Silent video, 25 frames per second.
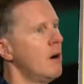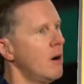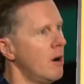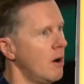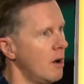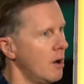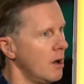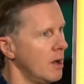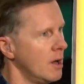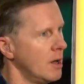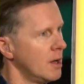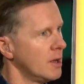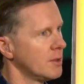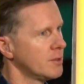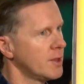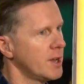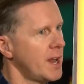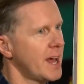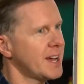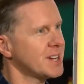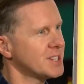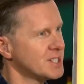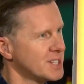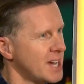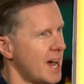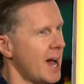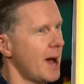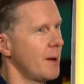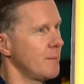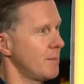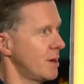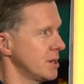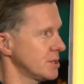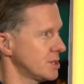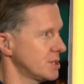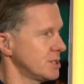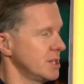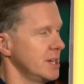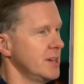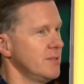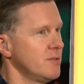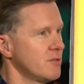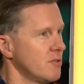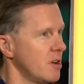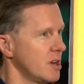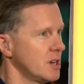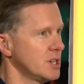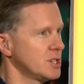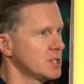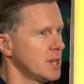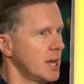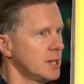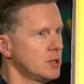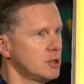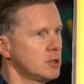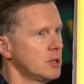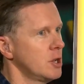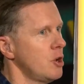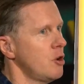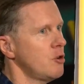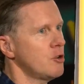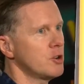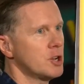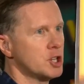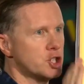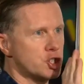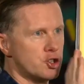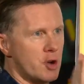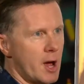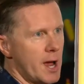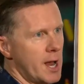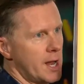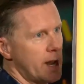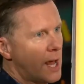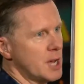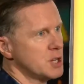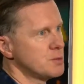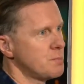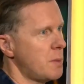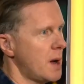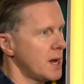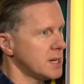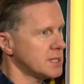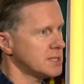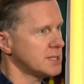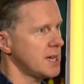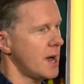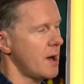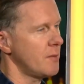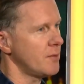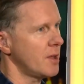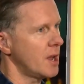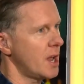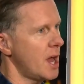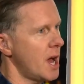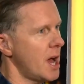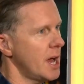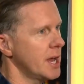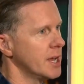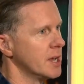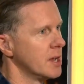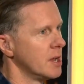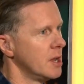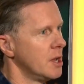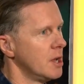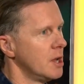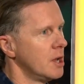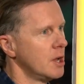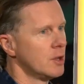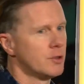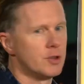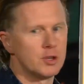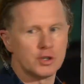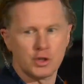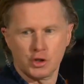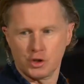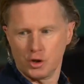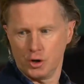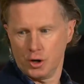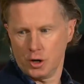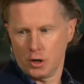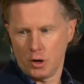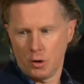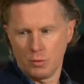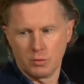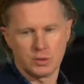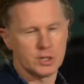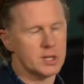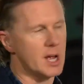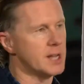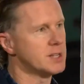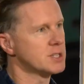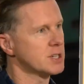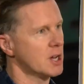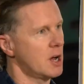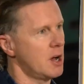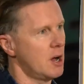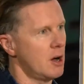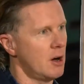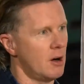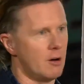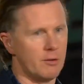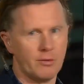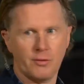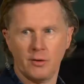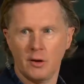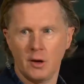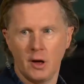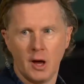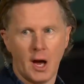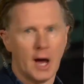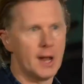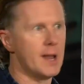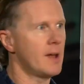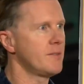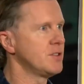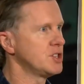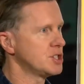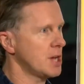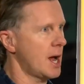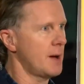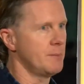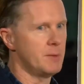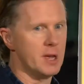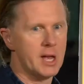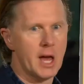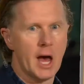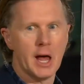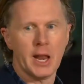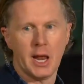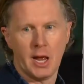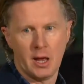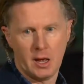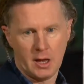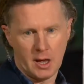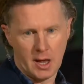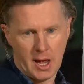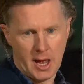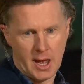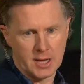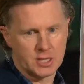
oh, the next time, as Stephen rightly said, they're not going to try a nice pass down the line. They're just going to go centre half. Correct. And every time they get it,